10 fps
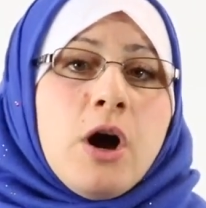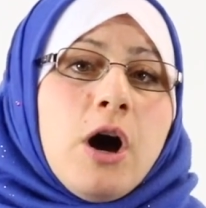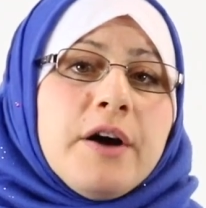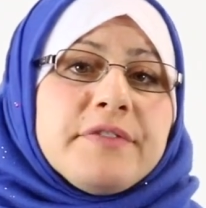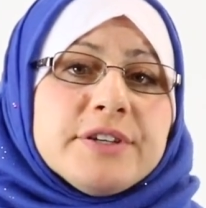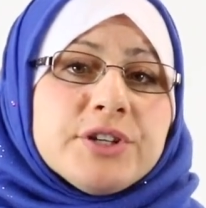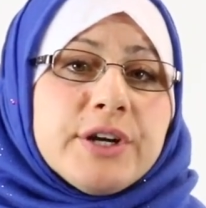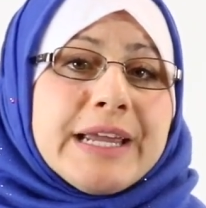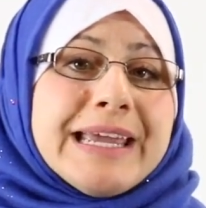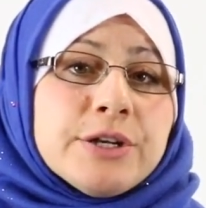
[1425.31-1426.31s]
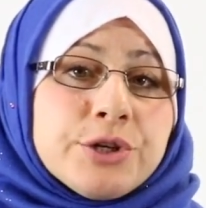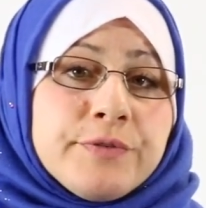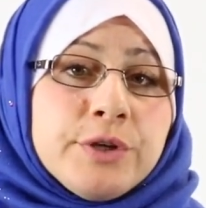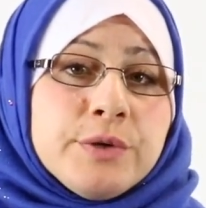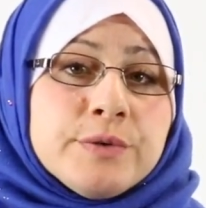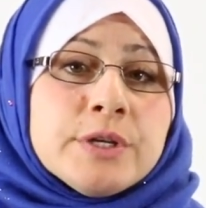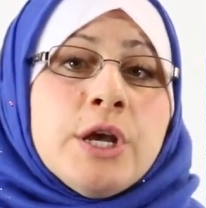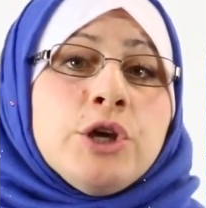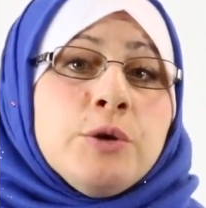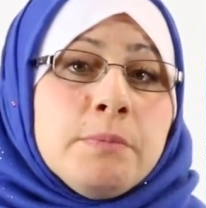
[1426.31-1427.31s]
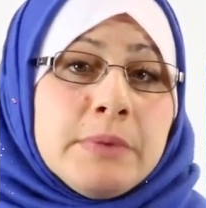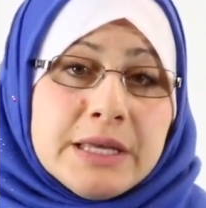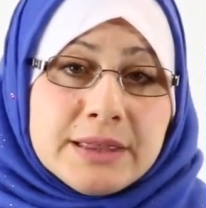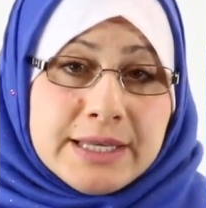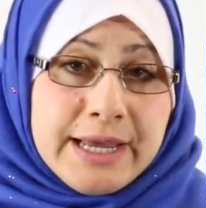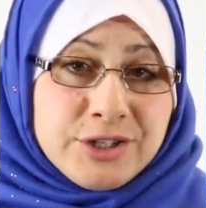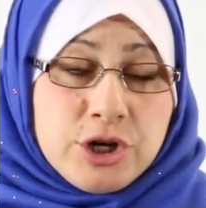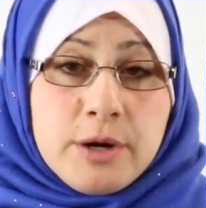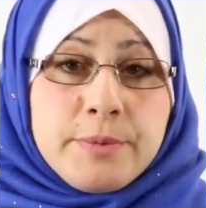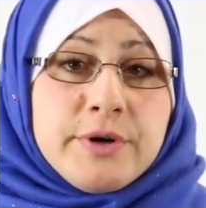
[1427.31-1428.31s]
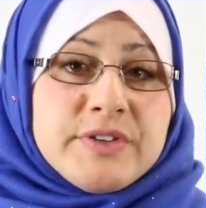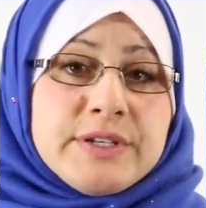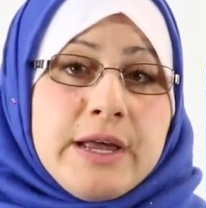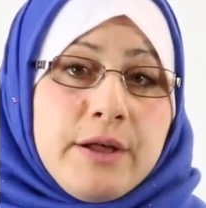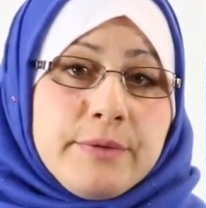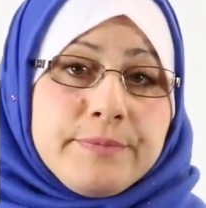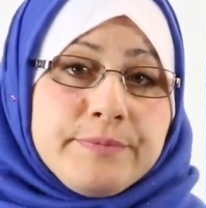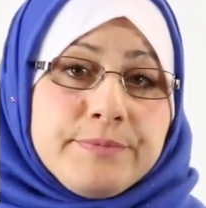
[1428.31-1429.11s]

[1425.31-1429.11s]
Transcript: Often during interviews, you meet the HR personnel.